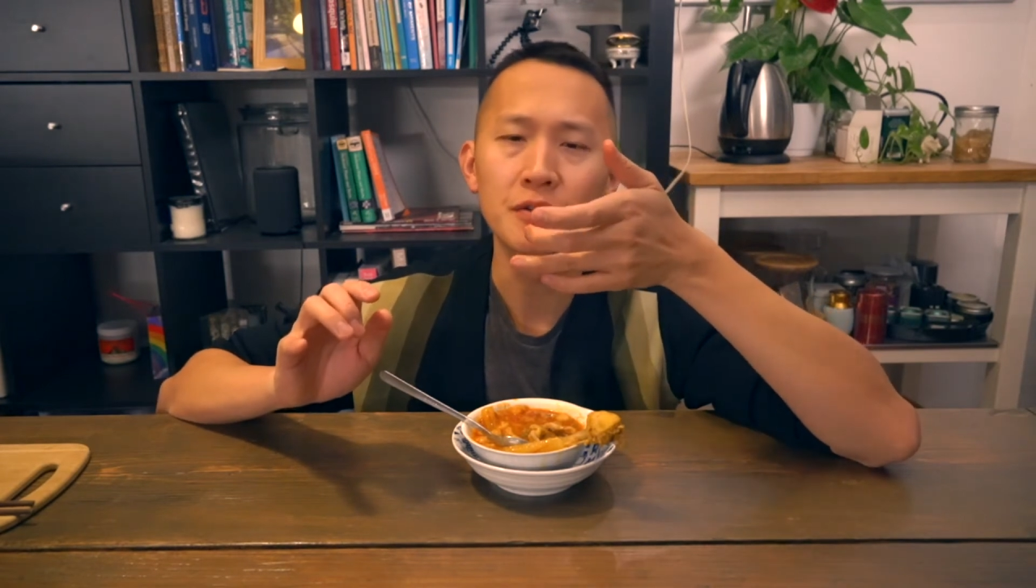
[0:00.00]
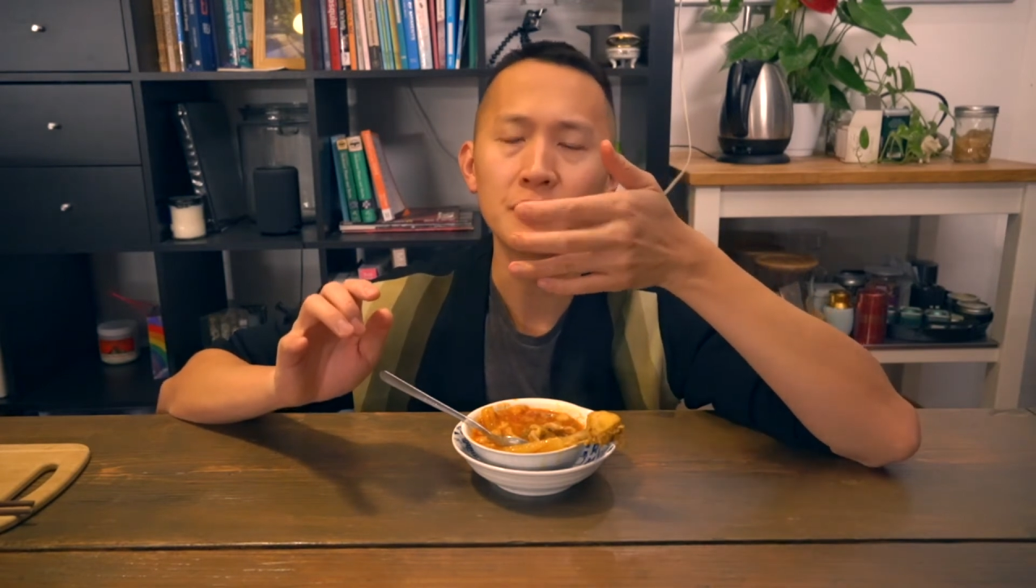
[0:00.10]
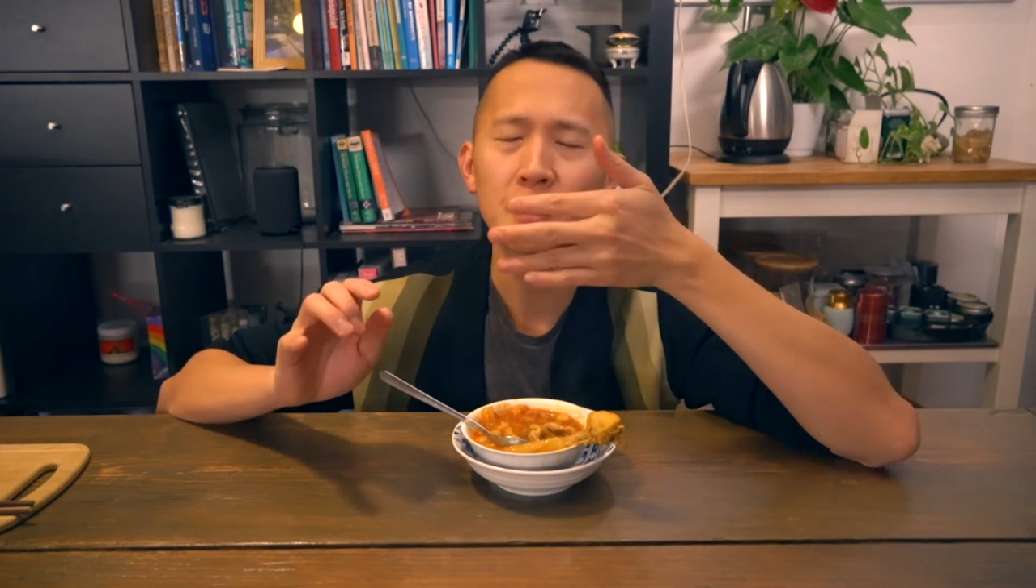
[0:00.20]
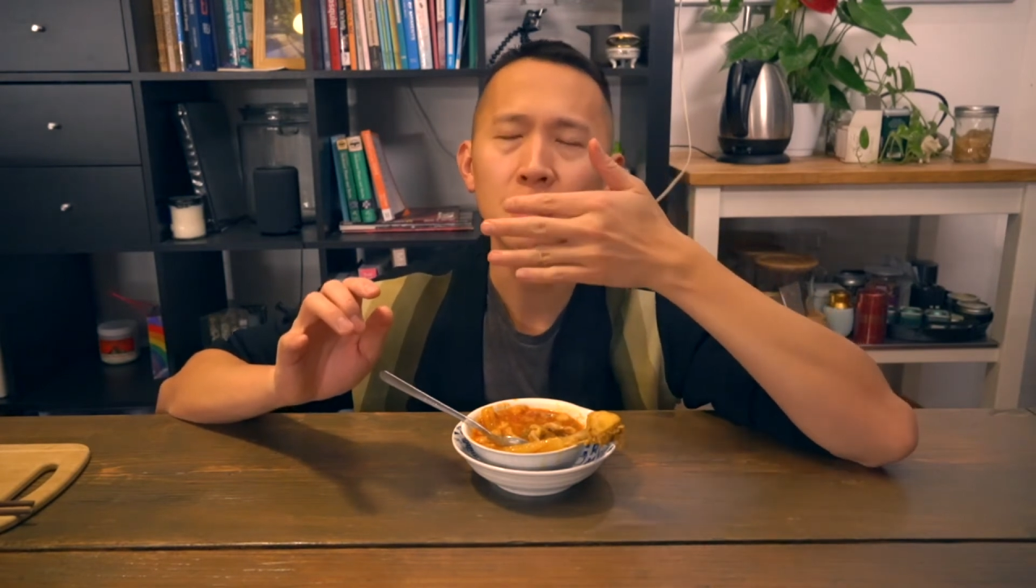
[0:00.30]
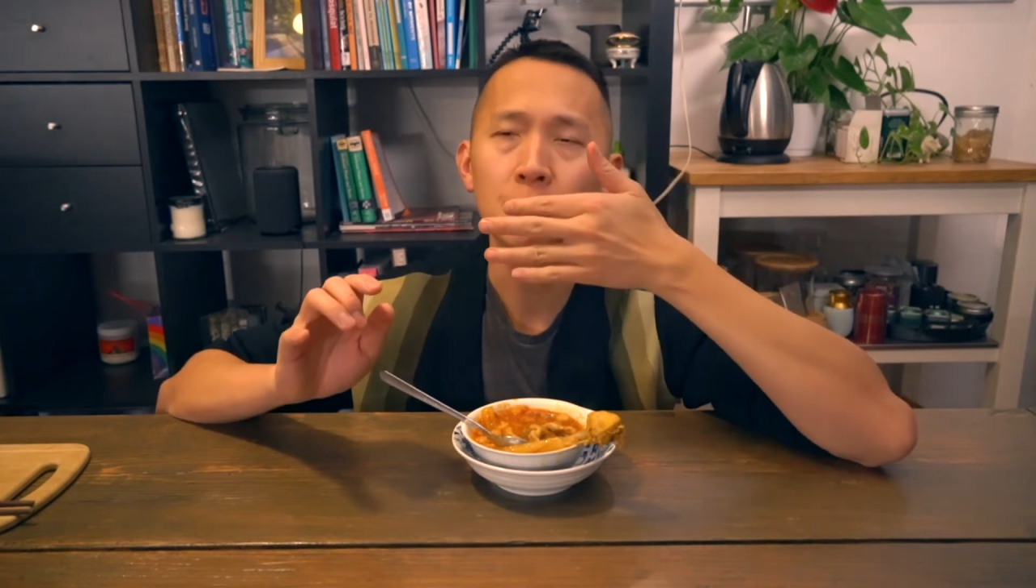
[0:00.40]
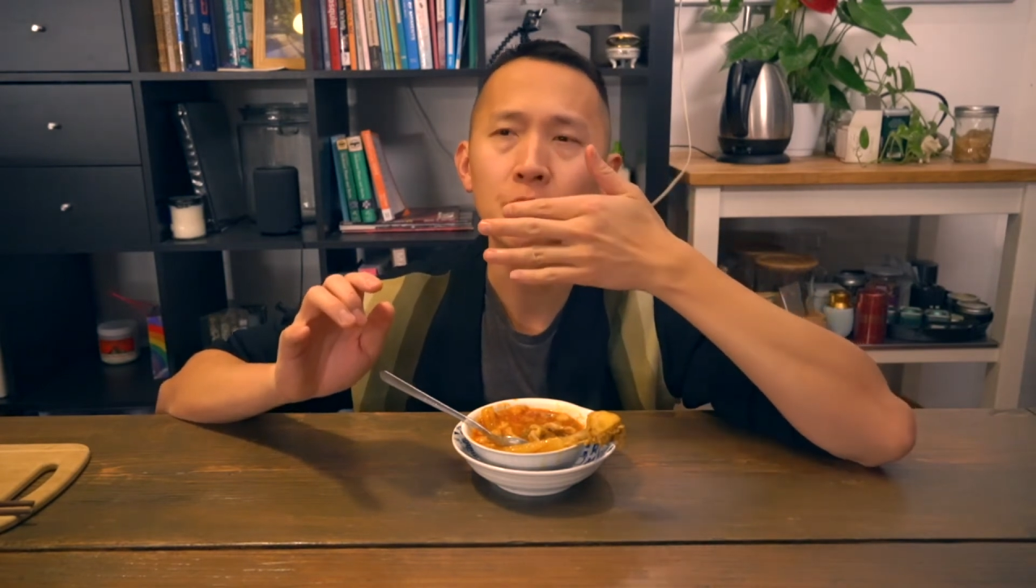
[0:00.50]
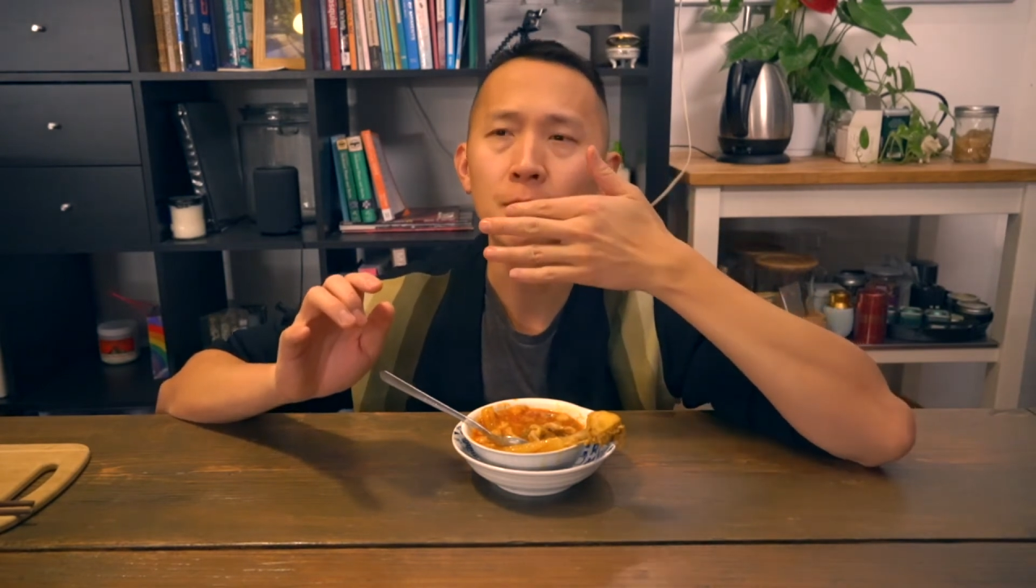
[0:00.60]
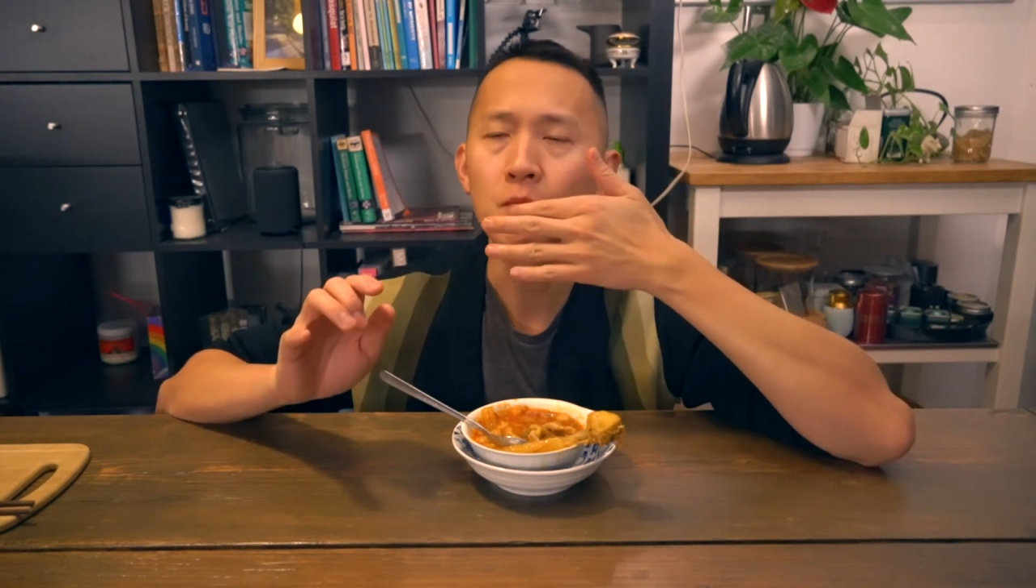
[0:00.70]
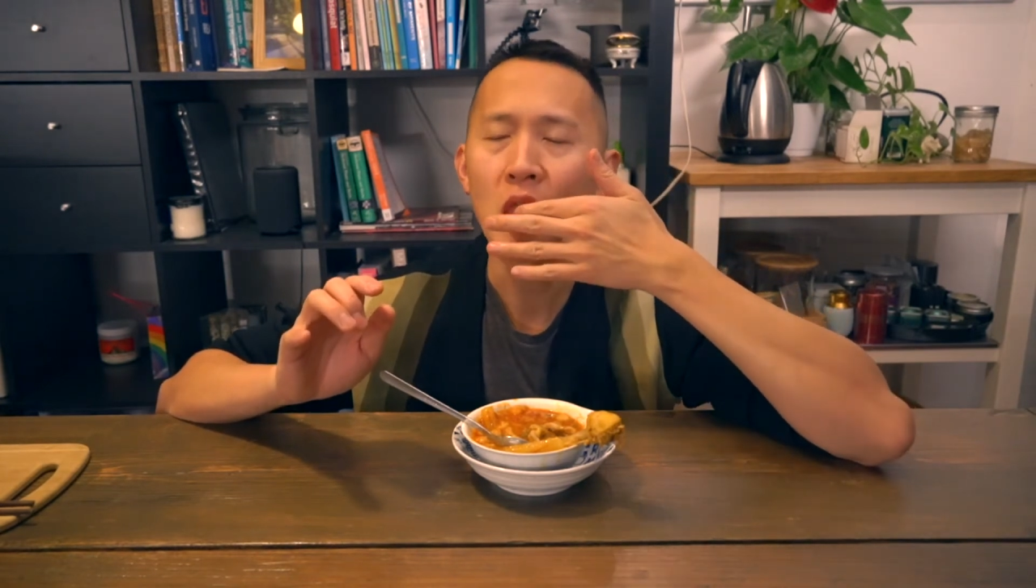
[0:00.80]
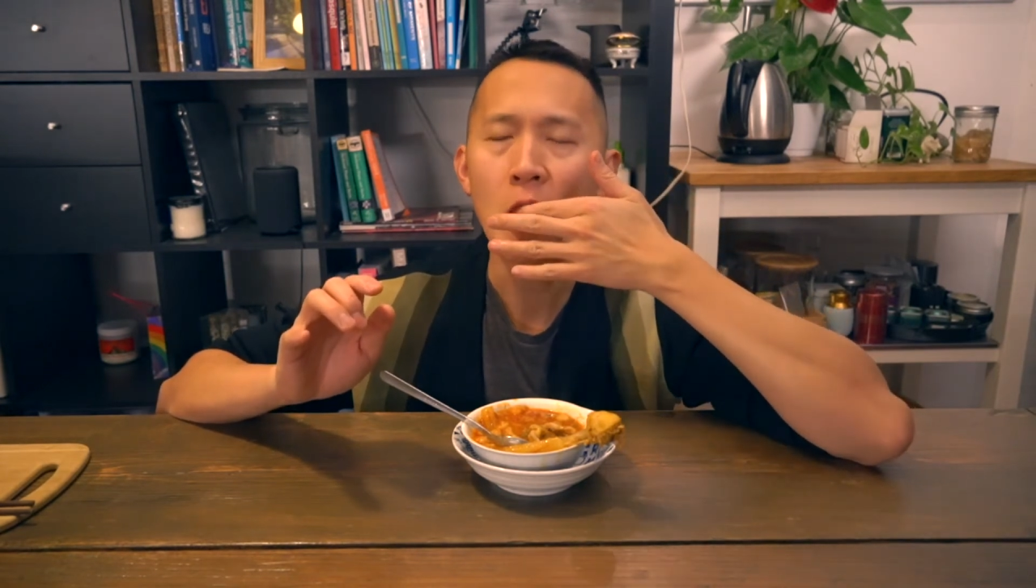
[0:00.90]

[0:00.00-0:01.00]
using it, but